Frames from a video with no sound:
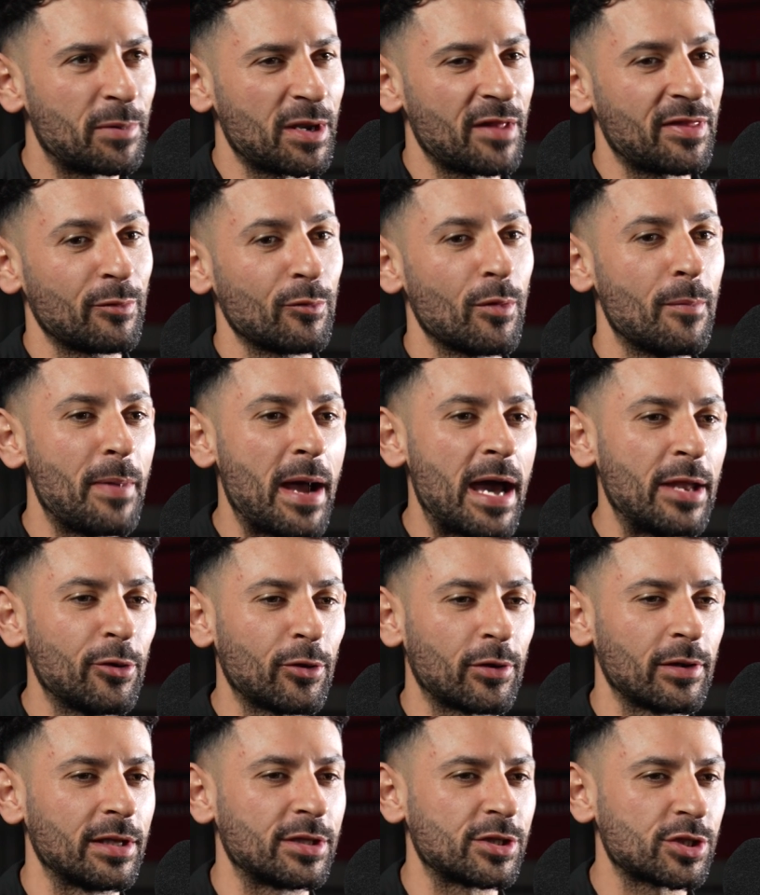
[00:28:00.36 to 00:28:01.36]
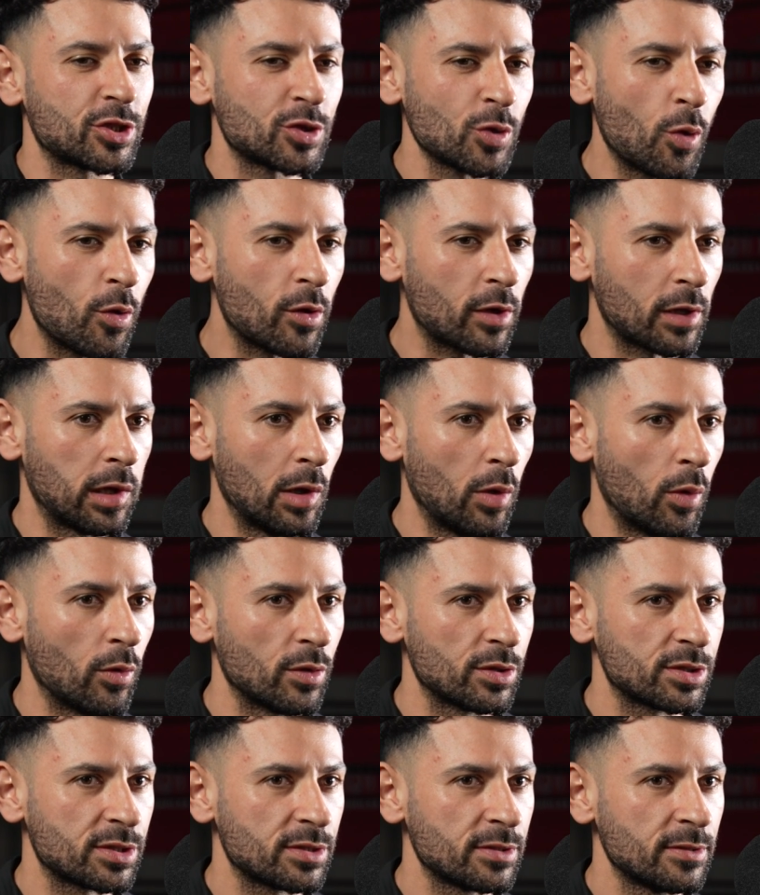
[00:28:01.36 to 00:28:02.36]
but I think with bare knuckle, it's so
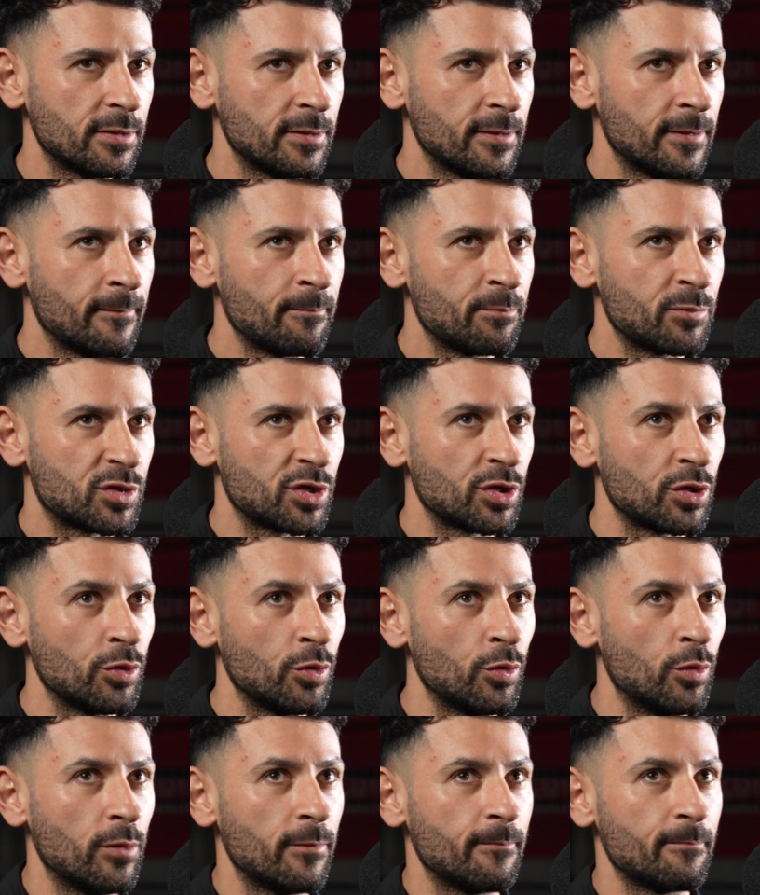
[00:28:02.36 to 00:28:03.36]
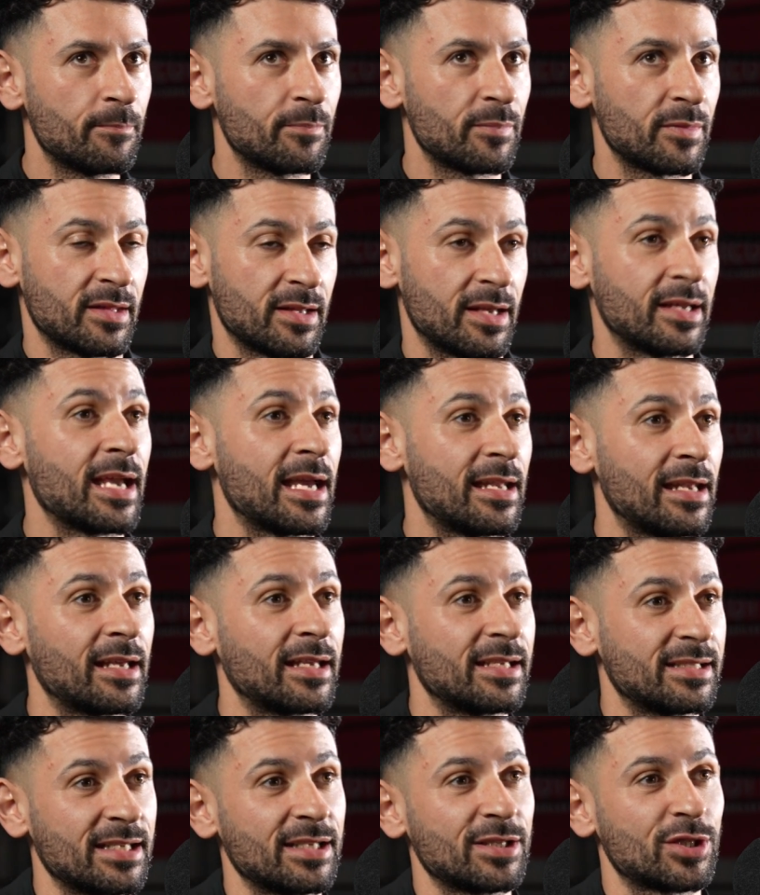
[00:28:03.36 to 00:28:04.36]
close to, again, like
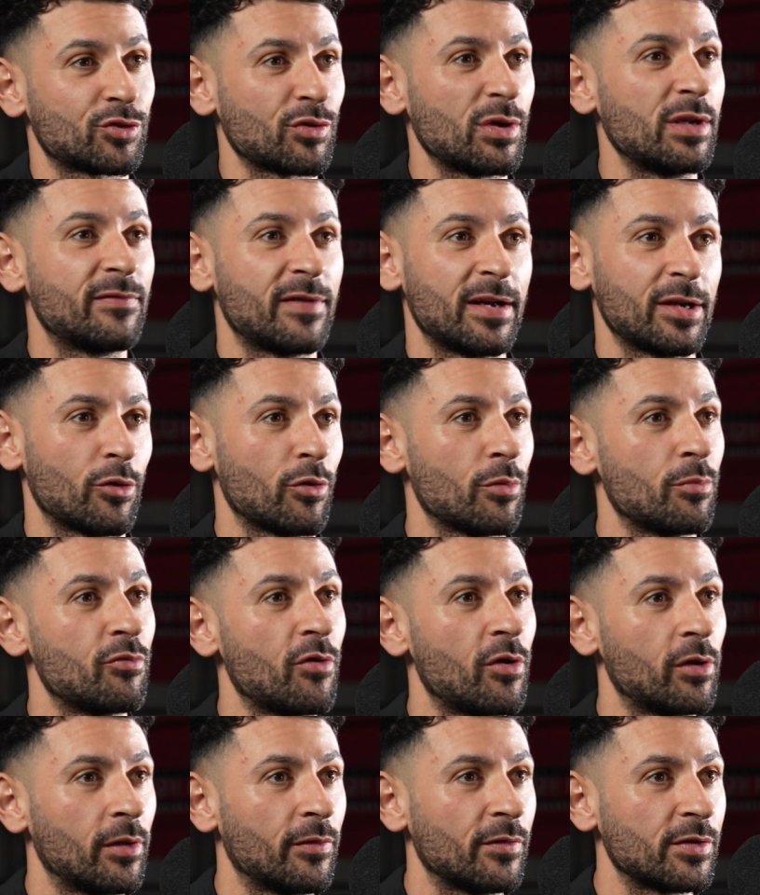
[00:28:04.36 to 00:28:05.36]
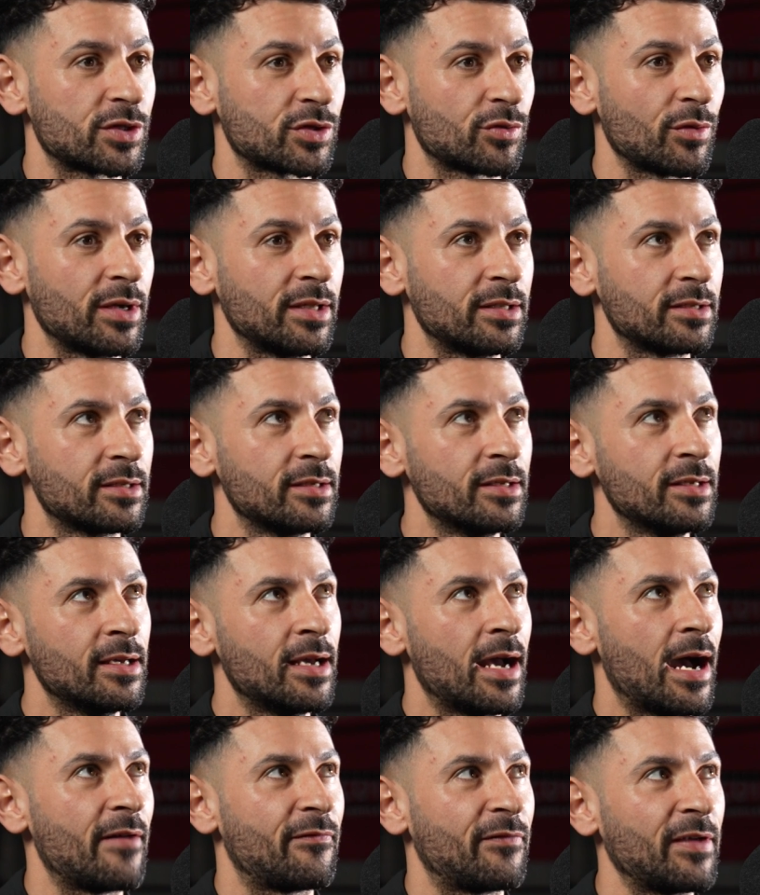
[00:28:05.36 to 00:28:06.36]
you say, a street fight or a brawl on the street.
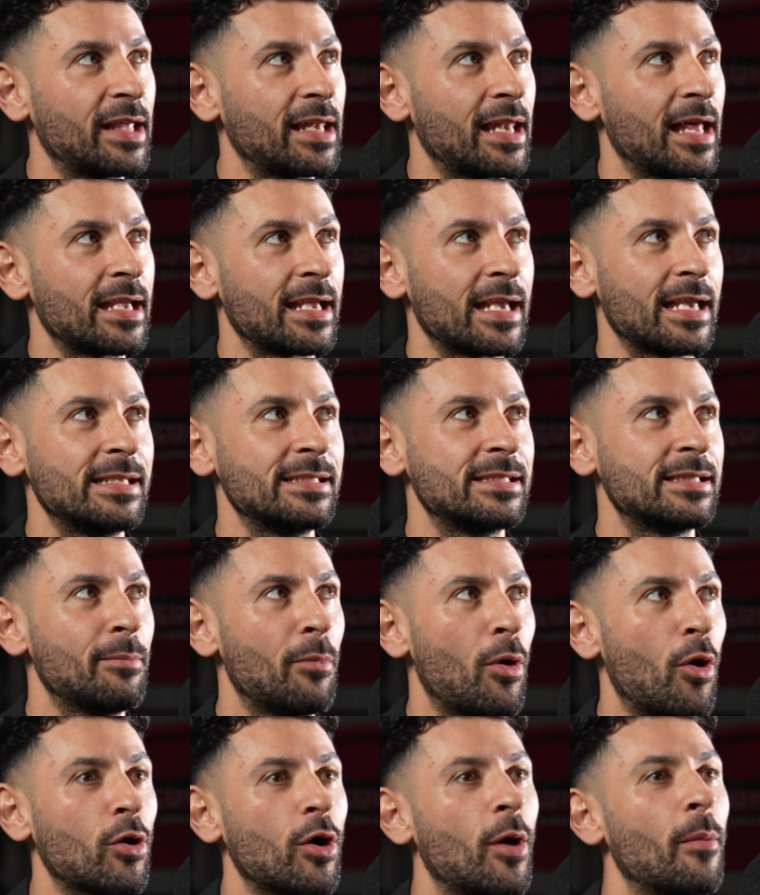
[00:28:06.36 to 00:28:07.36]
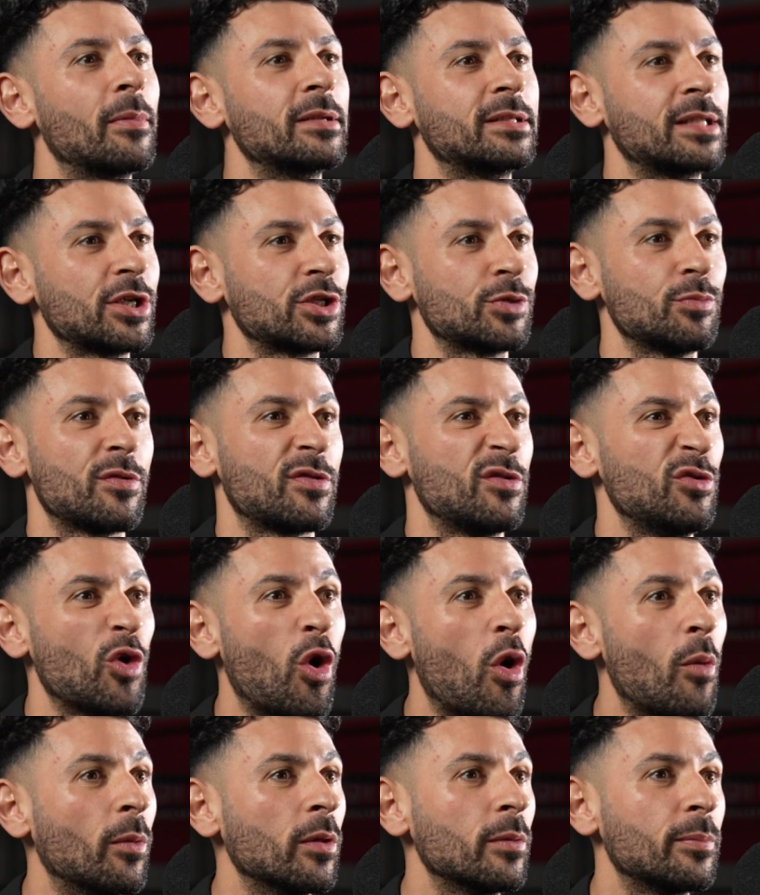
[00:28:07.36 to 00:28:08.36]
I feel like, is there more competition with
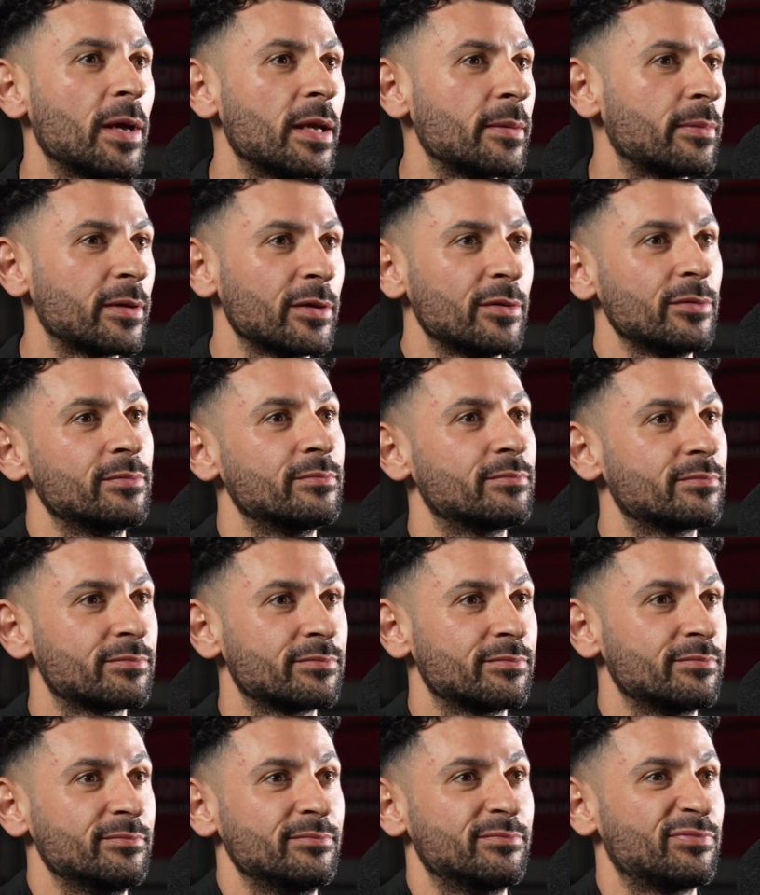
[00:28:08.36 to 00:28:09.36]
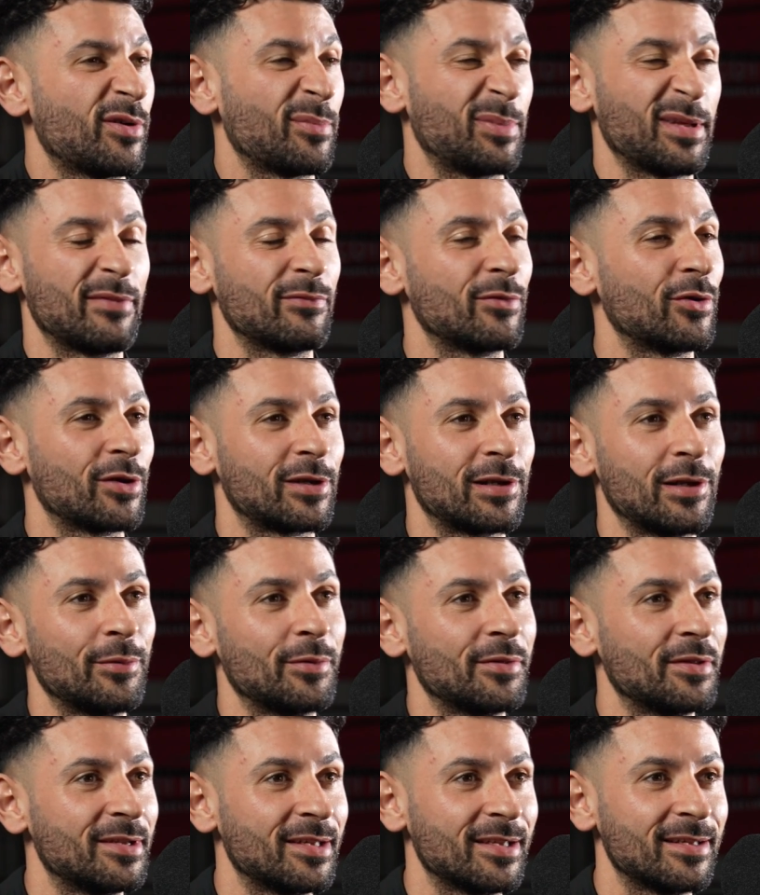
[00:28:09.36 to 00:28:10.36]
normal people who probably haven't got a clue
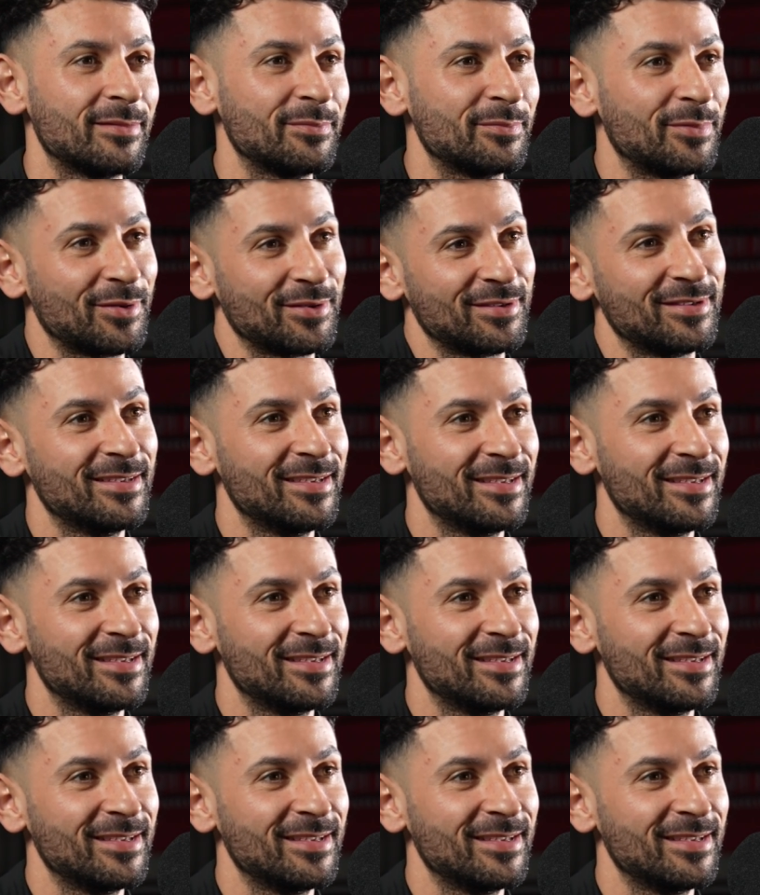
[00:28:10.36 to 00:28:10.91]
what they're doing? But